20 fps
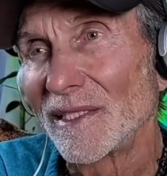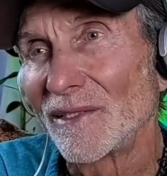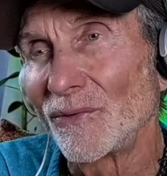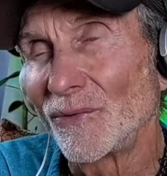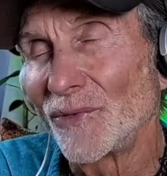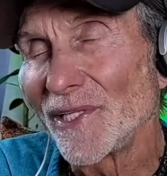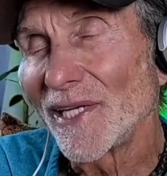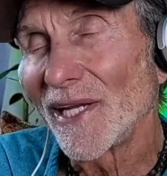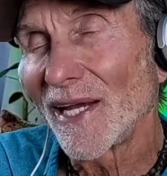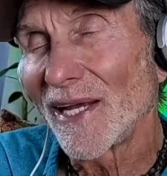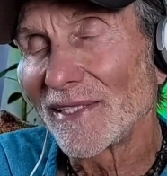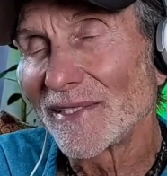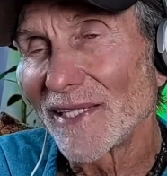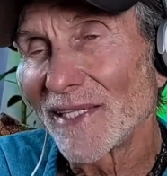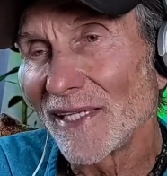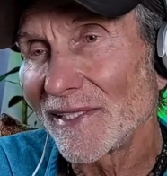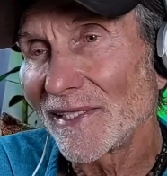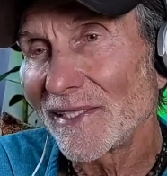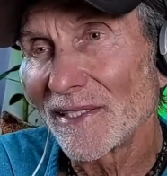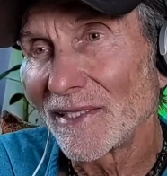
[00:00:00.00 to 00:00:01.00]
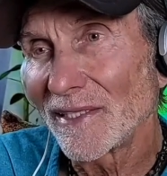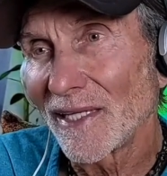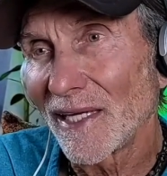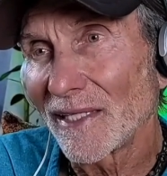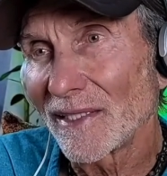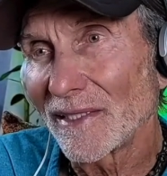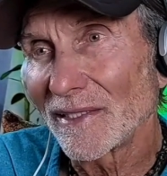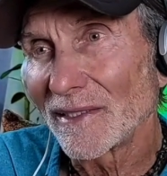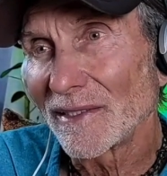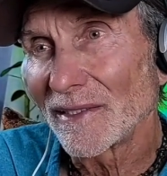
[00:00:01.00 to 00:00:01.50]
realization
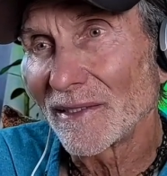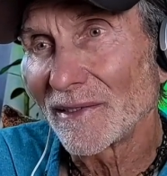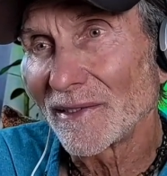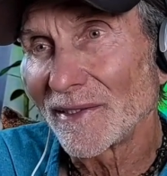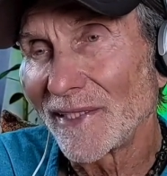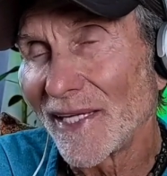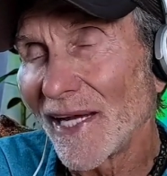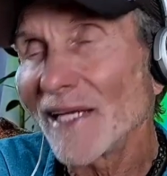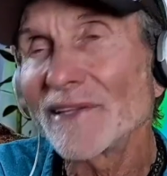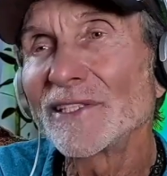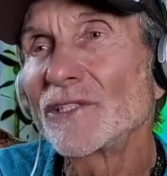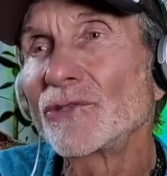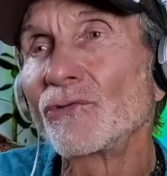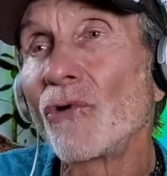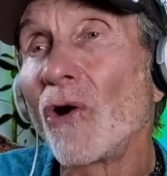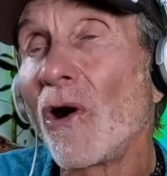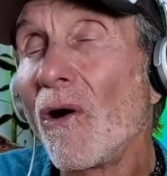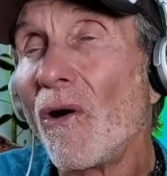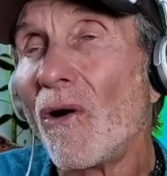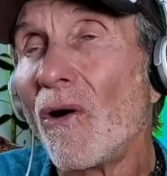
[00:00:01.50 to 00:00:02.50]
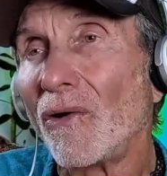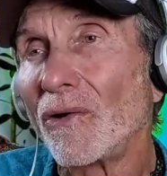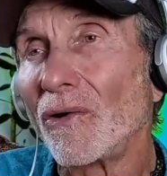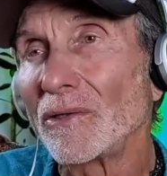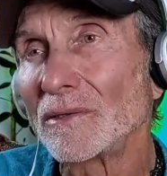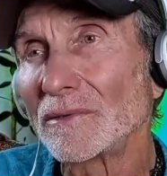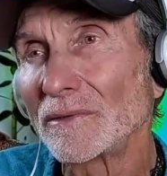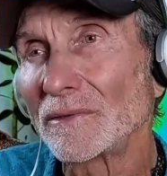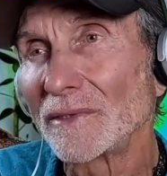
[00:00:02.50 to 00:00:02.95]
that death is wrong.